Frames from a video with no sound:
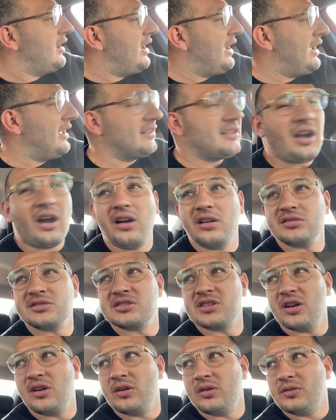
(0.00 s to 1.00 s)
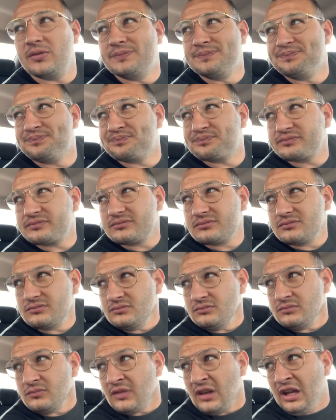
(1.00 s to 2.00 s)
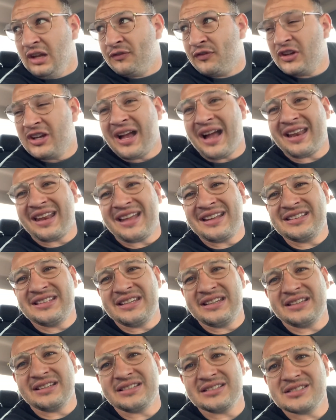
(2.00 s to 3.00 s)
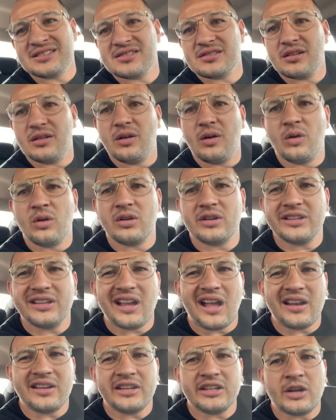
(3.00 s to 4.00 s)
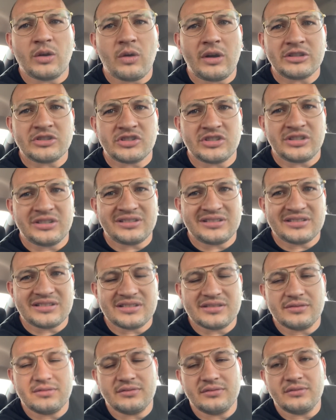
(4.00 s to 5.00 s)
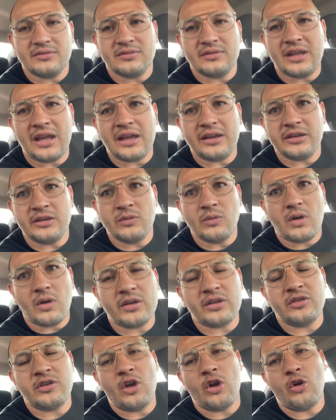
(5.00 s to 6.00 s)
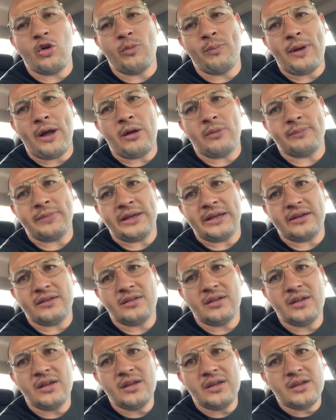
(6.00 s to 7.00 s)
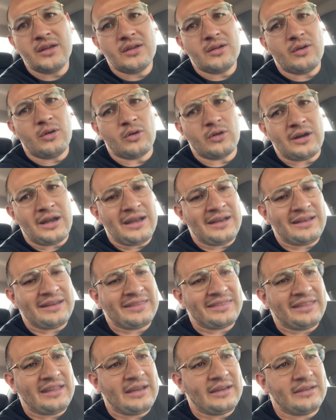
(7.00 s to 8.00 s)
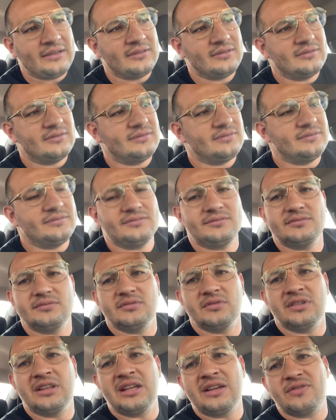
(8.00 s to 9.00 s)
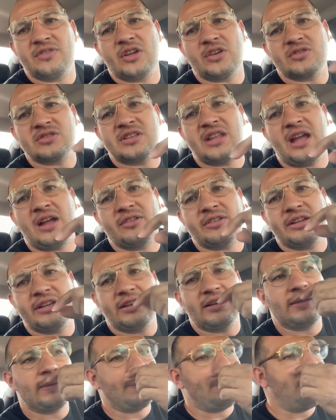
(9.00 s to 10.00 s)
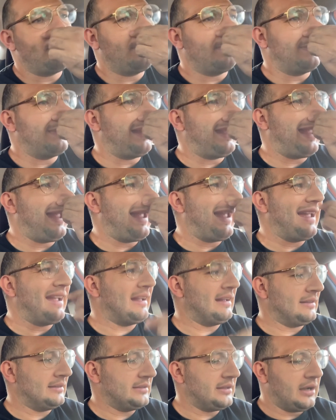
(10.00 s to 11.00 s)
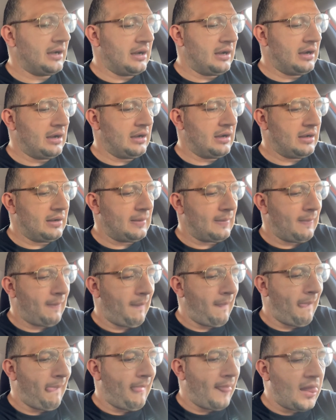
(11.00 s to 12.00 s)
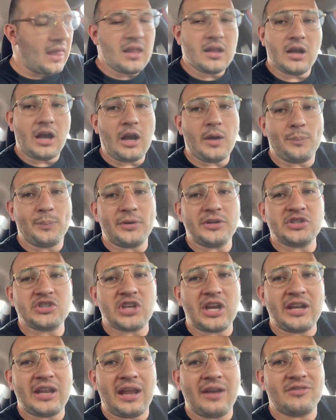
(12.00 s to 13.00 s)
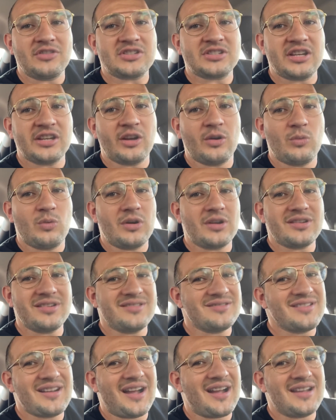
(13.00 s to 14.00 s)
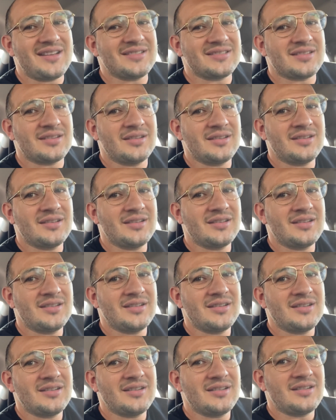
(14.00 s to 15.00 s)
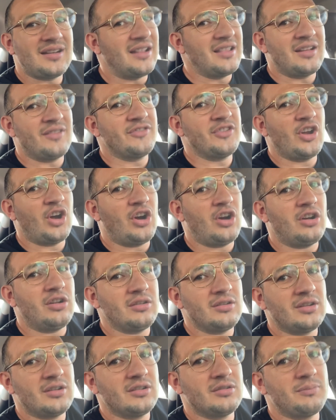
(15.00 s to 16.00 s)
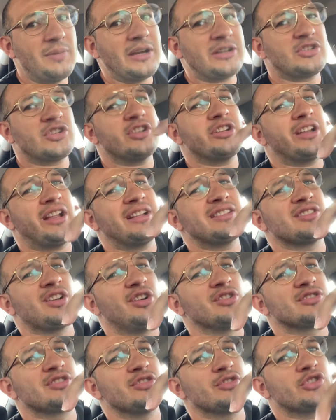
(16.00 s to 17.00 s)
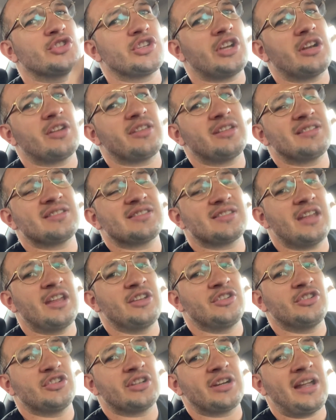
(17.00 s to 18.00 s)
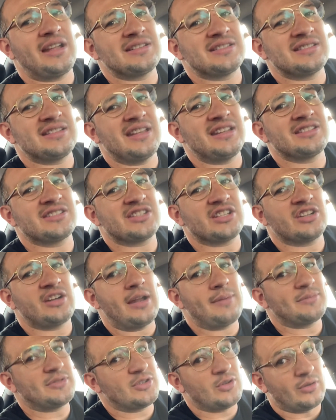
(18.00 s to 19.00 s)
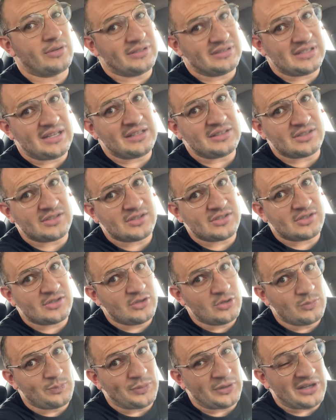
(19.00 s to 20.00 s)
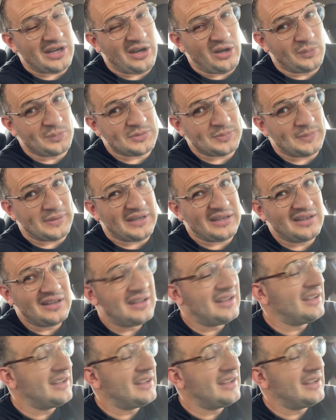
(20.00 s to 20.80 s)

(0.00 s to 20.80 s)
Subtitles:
And also, if you got ideas or you got any questions that you to know about me or anything, leave those down here. And I appreciate every single one of you guys. I love you all. Make sure you guys also share this in your guys' Instagram stories. That super helps me.